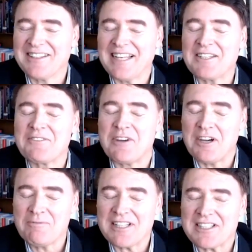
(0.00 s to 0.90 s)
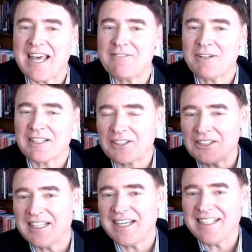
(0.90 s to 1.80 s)
Thank you very much and have a good
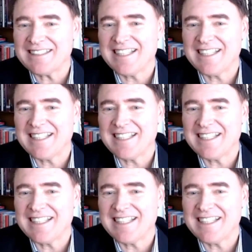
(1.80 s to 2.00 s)
night.